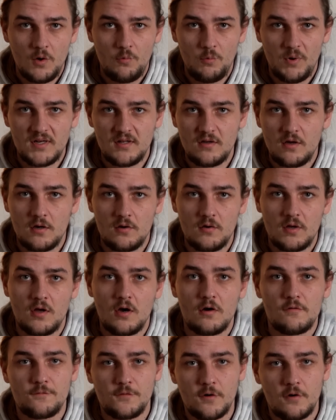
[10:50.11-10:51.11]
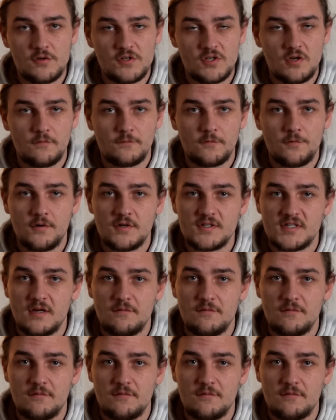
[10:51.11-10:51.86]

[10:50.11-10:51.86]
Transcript: When going off-road, you of course